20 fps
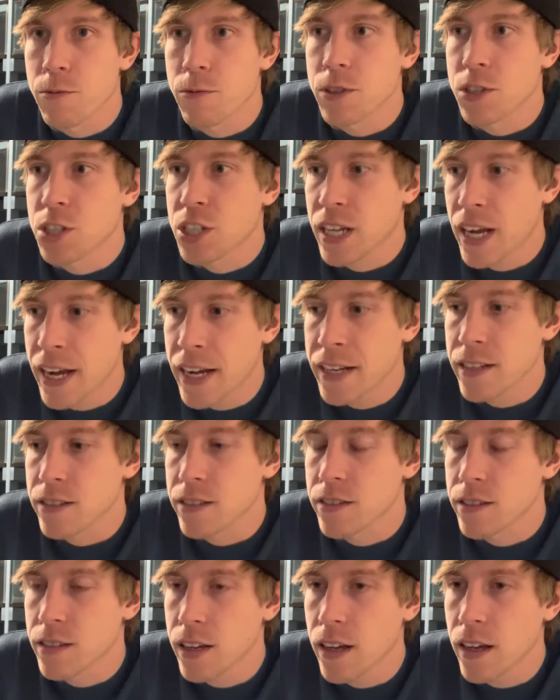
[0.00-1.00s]
which kind of
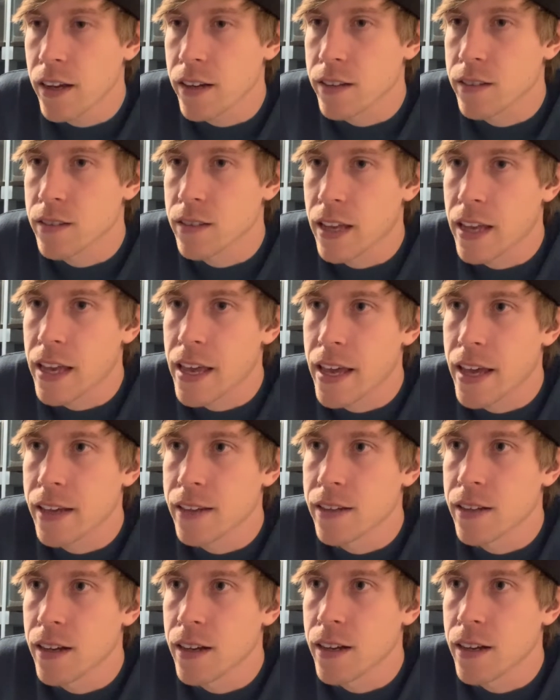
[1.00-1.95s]
sucks. And